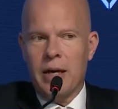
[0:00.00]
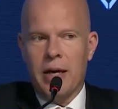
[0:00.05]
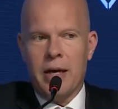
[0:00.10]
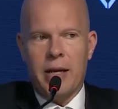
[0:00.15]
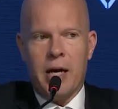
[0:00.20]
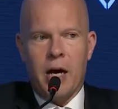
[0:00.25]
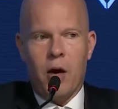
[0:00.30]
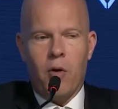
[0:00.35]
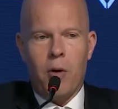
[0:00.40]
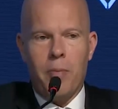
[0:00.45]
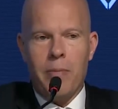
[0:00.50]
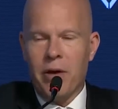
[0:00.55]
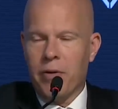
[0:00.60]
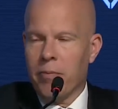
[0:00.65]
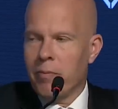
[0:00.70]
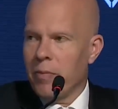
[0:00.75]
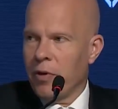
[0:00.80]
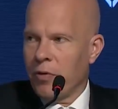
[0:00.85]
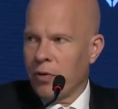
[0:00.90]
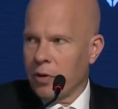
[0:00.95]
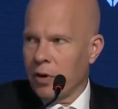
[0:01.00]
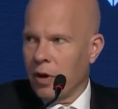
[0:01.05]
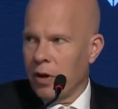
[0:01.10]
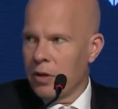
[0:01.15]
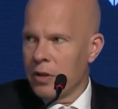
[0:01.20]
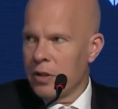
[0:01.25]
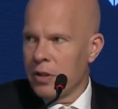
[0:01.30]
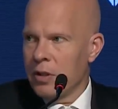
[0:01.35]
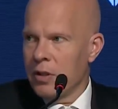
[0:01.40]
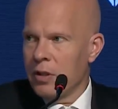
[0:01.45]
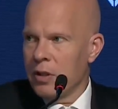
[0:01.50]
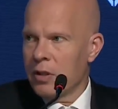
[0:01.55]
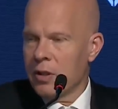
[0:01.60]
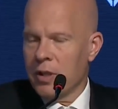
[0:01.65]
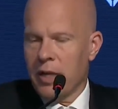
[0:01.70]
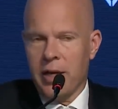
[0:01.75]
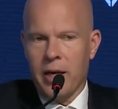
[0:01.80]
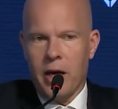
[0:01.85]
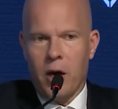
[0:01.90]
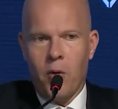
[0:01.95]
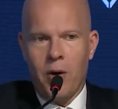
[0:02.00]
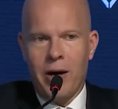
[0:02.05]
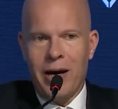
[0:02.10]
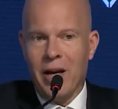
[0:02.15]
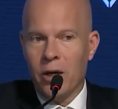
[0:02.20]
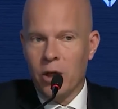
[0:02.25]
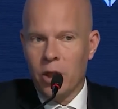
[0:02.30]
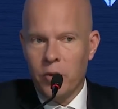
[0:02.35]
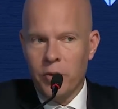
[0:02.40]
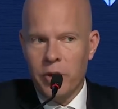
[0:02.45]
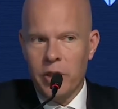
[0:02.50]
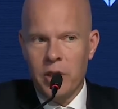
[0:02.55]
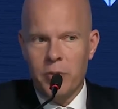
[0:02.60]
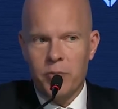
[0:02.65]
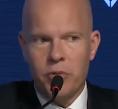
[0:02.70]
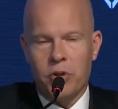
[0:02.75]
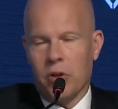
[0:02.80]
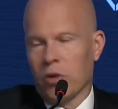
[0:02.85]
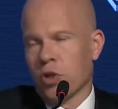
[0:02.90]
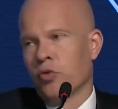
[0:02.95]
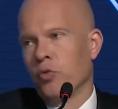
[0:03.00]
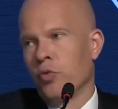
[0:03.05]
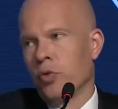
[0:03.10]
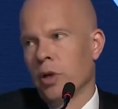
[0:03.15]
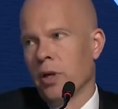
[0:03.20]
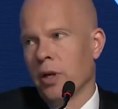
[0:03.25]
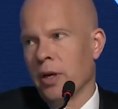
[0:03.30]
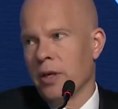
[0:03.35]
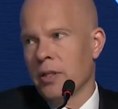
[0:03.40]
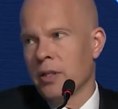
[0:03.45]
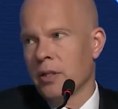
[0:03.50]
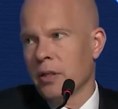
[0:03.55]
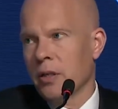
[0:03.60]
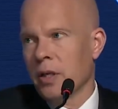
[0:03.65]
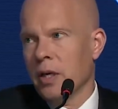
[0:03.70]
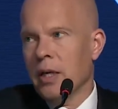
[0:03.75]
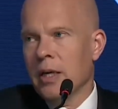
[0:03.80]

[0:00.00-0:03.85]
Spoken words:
and our methodologies and our algorithms got scrutinized.